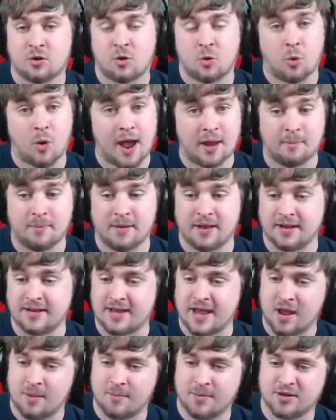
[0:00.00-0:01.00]
Quite a bit of
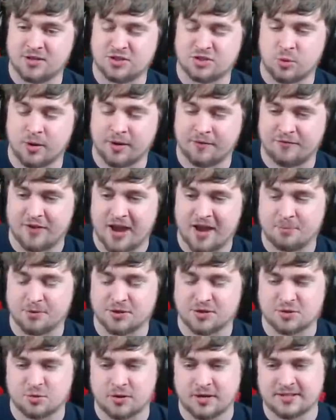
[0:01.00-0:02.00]
damage, 25
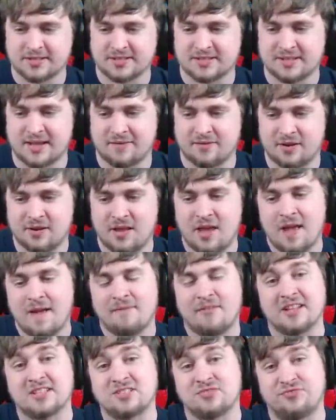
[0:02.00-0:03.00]
plus 27.
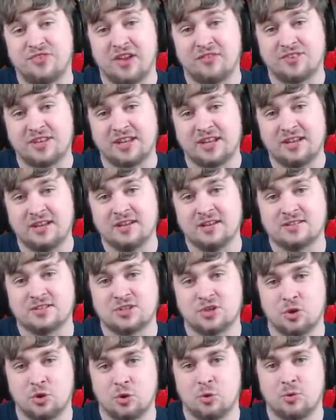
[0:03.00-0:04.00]
That's
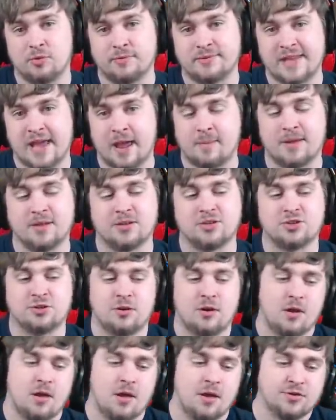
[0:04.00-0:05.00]
52 damage,
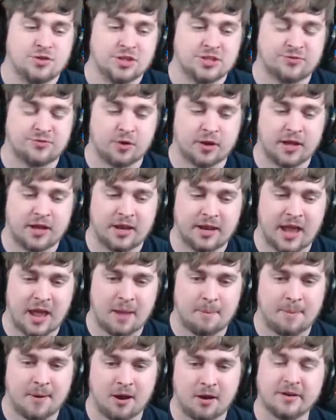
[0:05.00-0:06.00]
just for getting a
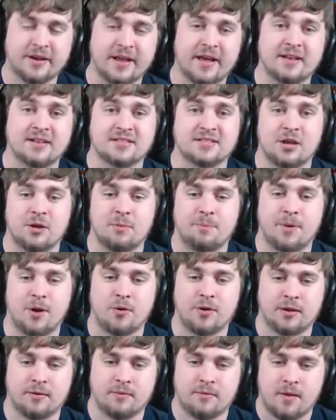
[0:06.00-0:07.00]
parry and out-of-stand
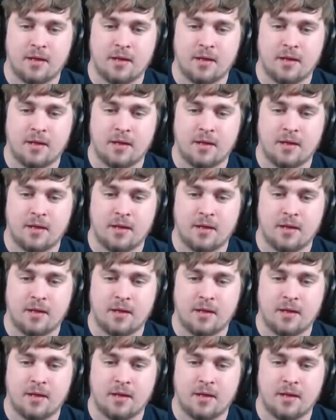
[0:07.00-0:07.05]
opponent.